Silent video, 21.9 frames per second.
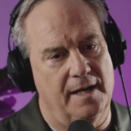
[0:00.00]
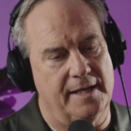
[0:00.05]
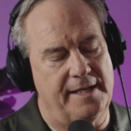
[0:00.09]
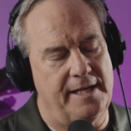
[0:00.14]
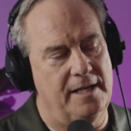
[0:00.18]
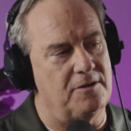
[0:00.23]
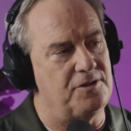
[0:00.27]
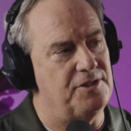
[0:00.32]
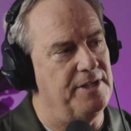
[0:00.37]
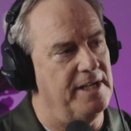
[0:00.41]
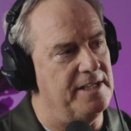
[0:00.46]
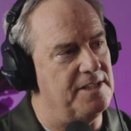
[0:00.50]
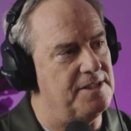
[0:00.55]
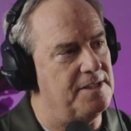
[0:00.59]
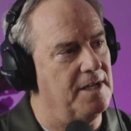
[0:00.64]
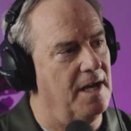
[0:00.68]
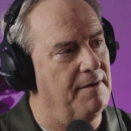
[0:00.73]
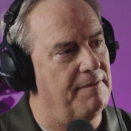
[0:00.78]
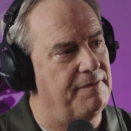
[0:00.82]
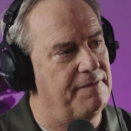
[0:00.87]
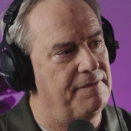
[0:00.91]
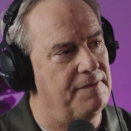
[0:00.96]
kill chain
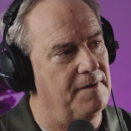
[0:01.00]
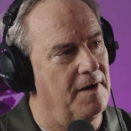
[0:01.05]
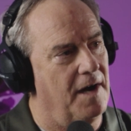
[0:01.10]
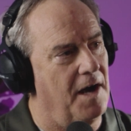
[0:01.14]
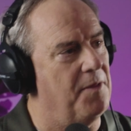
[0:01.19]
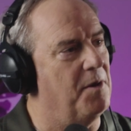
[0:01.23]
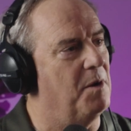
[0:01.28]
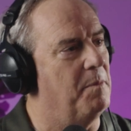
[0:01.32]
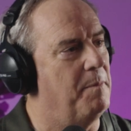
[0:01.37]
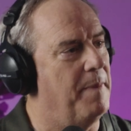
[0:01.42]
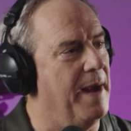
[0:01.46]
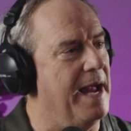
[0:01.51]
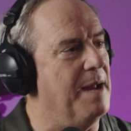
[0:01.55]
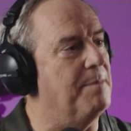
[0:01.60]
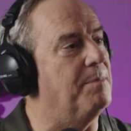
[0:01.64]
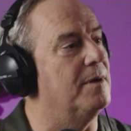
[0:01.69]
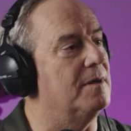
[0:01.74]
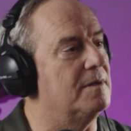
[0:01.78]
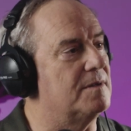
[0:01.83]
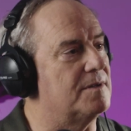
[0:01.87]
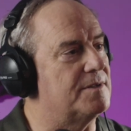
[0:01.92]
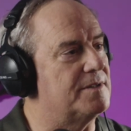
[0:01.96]
stuff, other
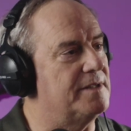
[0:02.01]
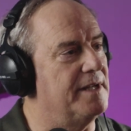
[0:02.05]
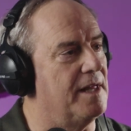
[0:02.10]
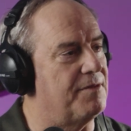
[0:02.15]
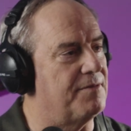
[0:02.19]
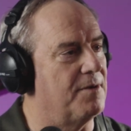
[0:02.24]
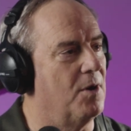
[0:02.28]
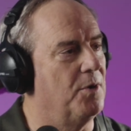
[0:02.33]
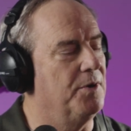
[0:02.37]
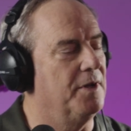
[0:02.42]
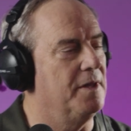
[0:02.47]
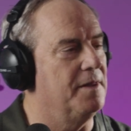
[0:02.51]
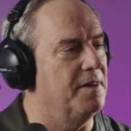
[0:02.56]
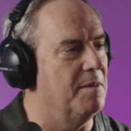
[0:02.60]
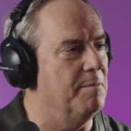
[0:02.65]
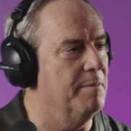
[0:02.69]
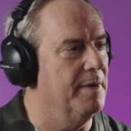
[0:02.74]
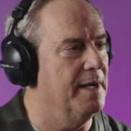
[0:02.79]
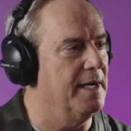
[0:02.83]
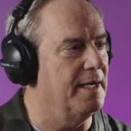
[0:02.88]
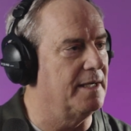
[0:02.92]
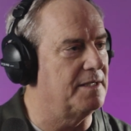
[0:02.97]
papers get thrown into the
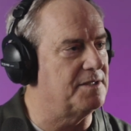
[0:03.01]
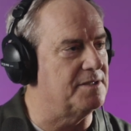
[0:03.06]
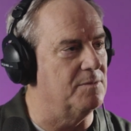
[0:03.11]
mix.